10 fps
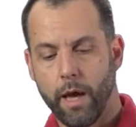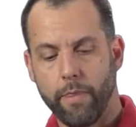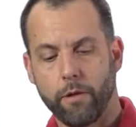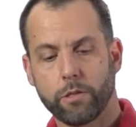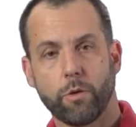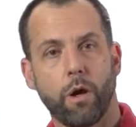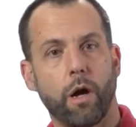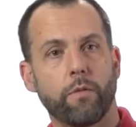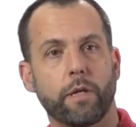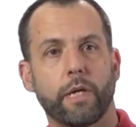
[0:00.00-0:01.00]
And those are
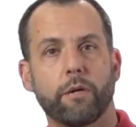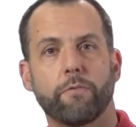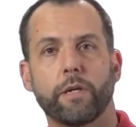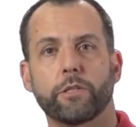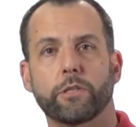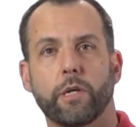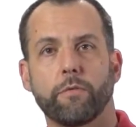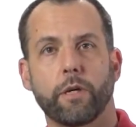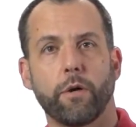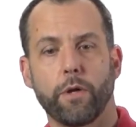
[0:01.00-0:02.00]
all the key features
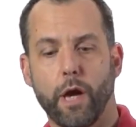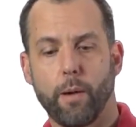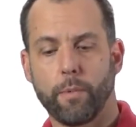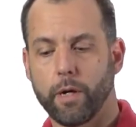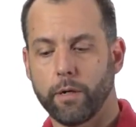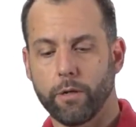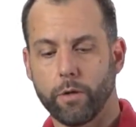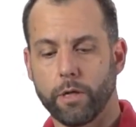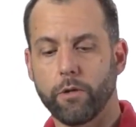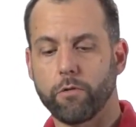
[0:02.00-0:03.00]
of the goniometer.
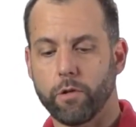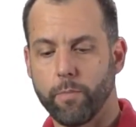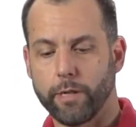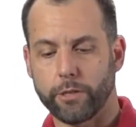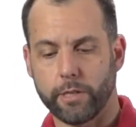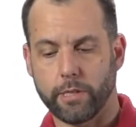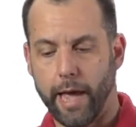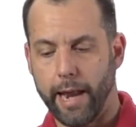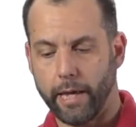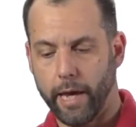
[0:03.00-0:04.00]
You can use it to measure a
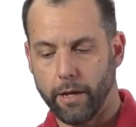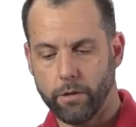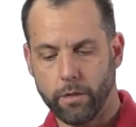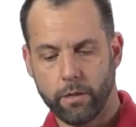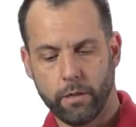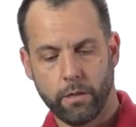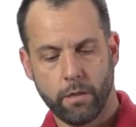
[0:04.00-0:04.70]
static angle.